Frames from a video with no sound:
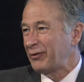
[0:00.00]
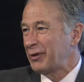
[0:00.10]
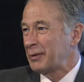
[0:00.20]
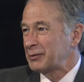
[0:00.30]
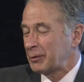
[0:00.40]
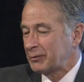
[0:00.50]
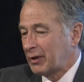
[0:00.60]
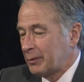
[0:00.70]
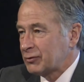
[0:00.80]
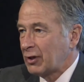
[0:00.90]
for them mm.
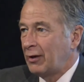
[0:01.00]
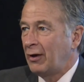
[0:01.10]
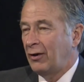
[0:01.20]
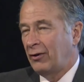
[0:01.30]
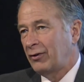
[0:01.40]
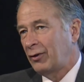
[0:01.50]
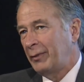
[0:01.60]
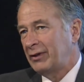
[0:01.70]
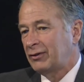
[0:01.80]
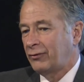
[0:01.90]
sometimes or they'll
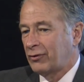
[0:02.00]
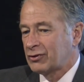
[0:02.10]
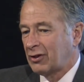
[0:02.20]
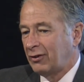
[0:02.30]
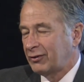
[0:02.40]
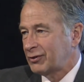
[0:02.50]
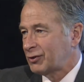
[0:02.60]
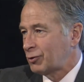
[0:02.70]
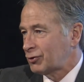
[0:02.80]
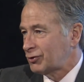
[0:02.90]
make their first call to
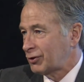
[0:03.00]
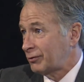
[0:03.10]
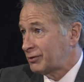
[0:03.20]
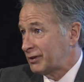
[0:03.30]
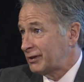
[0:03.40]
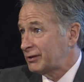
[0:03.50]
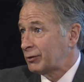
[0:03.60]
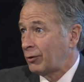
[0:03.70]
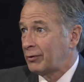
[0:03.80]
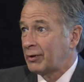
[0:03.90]
social
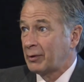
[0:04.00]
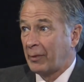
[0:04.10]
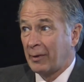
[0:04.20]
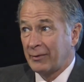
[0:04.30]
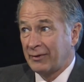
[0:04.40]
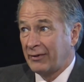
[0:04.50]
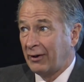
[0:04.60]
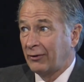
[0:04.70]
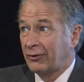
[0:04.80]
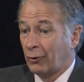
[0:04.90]
services or the Department of
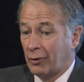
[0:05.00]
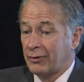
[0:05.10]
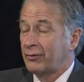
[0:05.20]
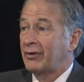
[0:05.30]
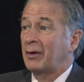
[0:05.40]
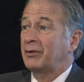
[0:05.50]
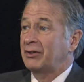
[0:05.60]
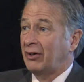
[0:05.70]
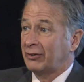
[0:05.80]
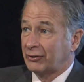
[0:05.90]
Health or their family
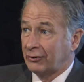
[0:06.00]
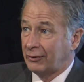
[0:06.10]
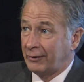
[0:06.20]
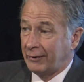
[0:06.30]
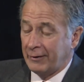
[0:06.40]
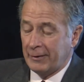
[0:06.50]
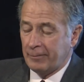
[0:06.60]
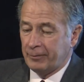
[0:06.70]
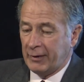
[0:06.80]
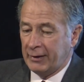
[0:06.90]
doctor.
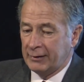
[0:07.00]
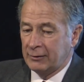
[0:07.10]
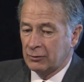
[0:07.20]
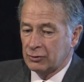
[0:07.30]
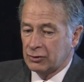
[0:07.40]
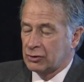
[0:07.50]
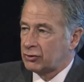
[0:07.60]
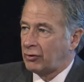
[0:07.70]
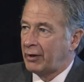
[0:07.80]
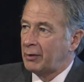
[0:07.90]
And then they're
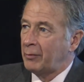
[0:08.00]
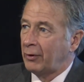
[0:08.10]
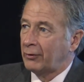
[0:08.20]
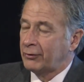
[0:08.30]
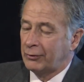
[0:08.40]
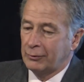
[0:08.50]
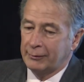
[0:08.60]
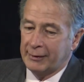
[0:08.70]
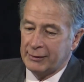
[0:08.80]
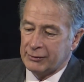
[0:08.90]
trying to muddle
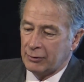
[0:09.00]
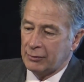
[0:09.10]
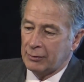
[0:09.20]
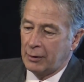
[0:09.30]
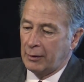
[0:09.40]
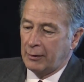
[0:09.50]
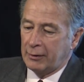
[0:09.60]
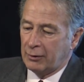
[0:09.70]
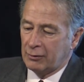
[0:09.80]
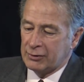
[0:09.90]
through. Is there, mm.
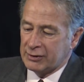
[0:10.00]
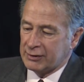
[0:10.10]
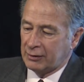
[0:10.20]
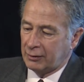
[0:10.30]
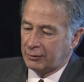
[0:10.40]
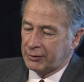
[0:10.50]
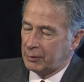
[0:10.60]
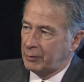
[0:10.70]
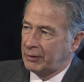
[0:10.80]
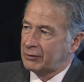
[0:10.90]
you know, just a little
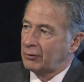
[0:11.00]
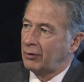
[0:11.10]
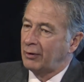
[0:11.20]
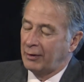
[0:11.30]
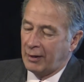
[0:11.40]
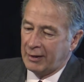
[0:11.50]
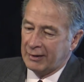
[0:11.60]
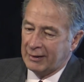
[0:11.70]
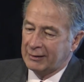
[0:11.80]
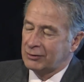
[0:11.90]
tidbit or a
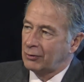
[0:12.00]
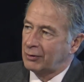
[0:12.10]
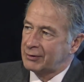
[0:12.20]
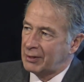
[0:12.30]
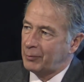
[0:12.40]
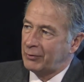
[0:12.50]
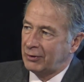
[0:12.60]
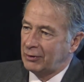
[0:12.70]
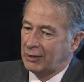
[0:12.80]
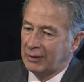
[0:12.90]
hint or a tip
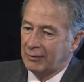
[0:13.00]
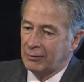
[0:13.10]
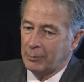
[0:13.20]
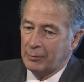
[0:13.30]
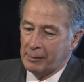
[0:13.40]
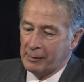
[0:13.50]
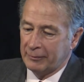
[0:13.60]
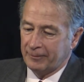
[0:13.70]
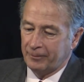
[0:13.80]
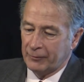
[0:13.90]
that you could give them
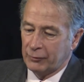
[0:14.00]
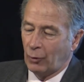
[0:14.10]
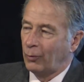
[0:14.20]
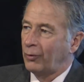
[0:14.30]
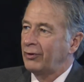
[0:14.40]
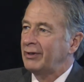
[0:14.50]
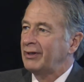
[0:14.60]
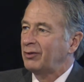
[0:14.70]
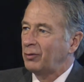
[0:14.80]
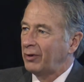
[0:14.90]
about don't
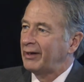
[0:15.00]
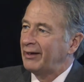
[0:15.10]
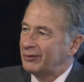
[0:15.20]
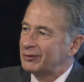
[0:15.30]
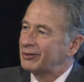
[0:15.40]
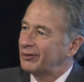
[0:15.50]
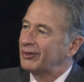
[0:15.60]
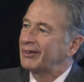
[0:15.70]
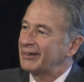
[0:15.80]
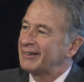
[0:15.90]
worry, it'll work out
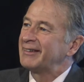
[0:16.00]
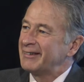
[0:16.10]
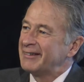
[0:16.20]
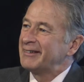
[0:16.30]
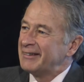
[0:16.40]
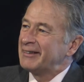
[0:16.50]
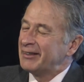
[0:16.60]
or, mm-hmm.